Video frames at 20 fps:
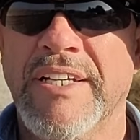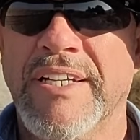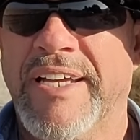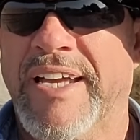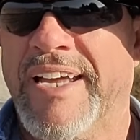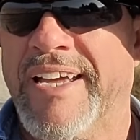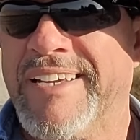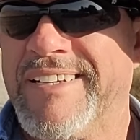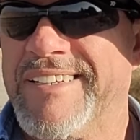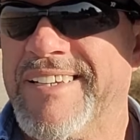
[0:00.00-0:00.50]

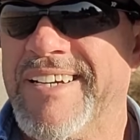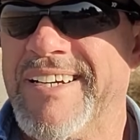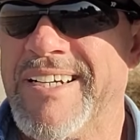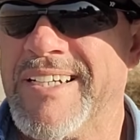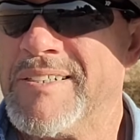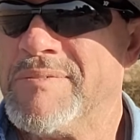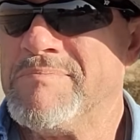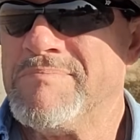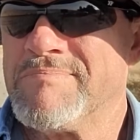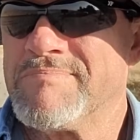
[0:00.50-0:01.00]

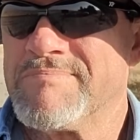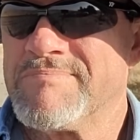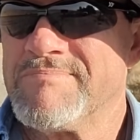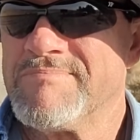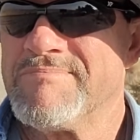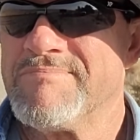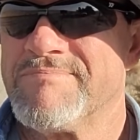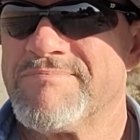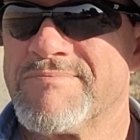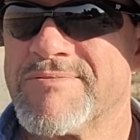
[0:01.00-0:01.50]
And
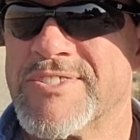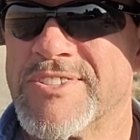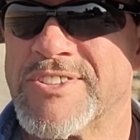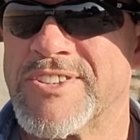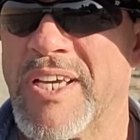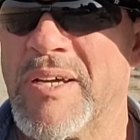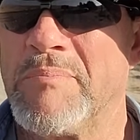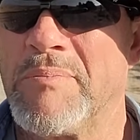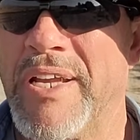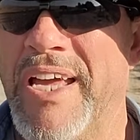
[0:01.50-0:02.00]

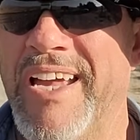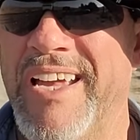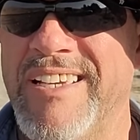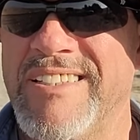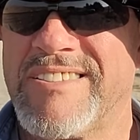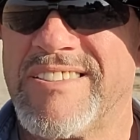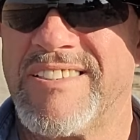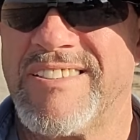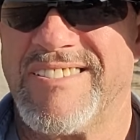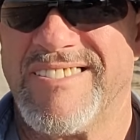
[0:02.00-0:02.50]
some
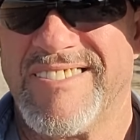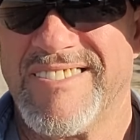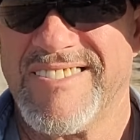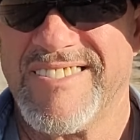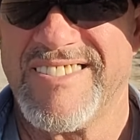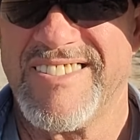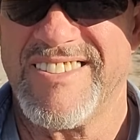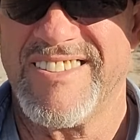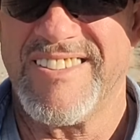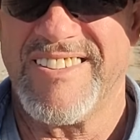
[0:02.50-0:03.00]
days,
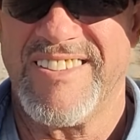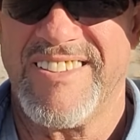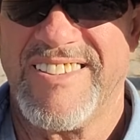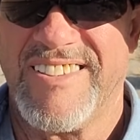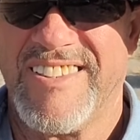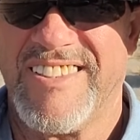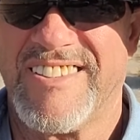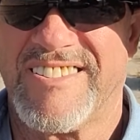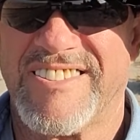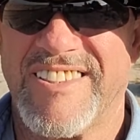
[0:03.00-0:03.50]
it's